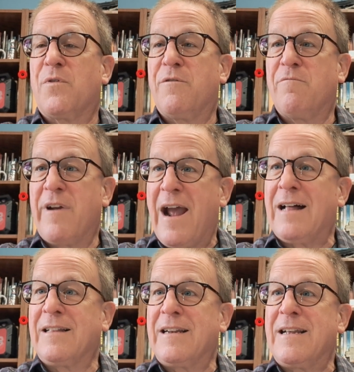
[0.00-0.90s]
The
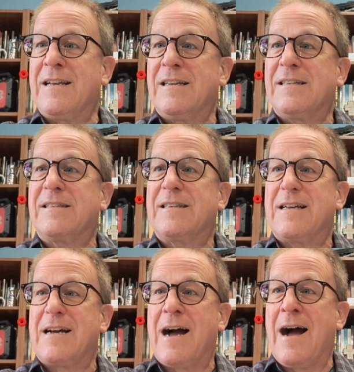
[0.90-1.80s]
reality is,
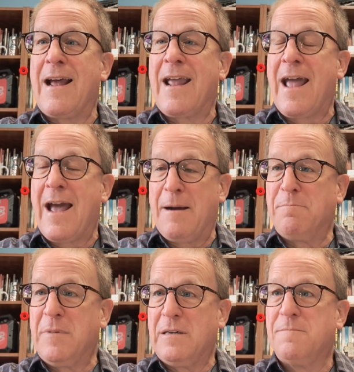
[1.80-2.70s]
I
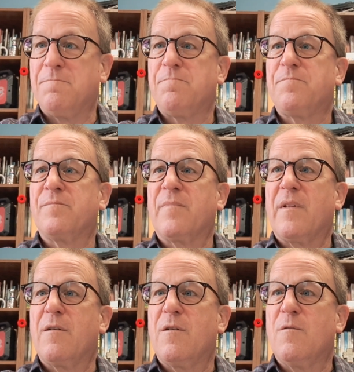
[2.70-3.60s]
am
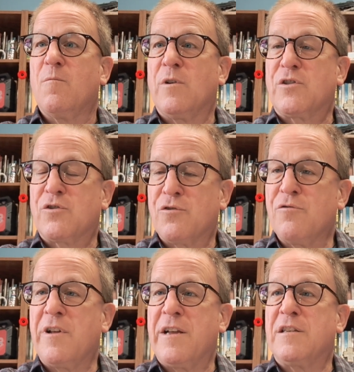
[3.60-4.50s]
was
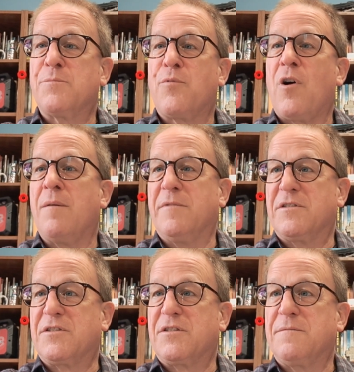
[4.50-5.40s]
true to his
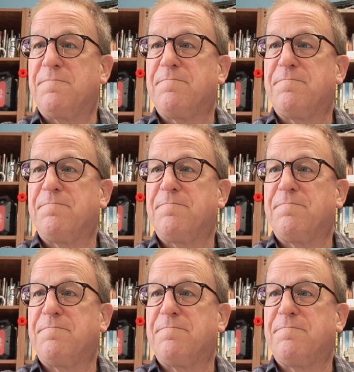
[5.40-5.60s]
promise.